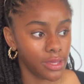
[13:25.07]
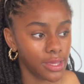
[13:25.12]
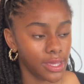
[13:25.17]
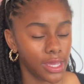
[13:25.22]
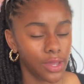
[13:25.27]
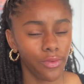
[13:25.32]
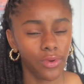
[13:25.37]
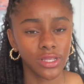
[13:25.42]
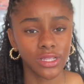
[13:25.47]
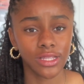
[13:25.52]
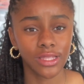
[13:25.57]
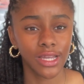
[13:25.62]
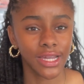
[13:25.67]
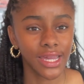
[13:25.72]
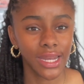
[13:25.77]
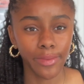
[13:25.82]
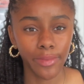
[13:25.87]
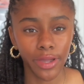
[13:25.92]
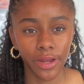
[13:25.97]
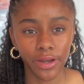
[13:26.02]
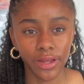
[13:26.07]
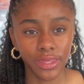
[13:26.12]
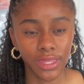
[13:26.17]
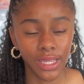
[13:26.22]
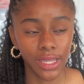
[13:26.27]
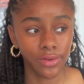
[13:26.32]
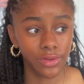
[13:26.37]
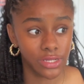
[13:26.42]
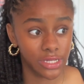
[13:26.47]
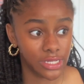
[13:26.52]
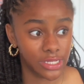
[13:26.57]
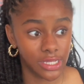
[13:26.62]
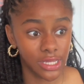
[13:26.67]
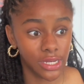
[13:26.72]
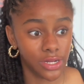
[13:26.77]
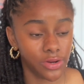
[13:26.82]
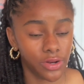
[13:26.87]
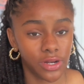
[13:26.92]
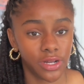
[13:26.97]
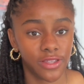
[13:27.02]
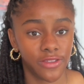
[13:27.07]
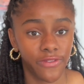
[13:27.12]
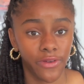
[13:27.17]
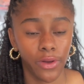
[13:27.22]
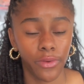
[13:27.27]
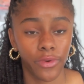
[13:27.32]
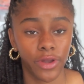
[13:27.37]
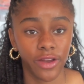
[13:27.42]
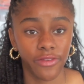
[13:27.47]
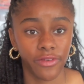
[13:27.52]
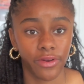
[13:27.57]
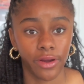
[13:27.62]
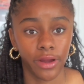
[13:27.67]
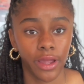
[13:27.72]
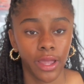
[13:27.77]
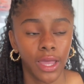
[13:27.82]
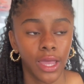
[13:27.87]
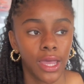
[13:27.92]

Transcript: He wasn't looking at me or nothing. He was just sitting there on his phone, whatever.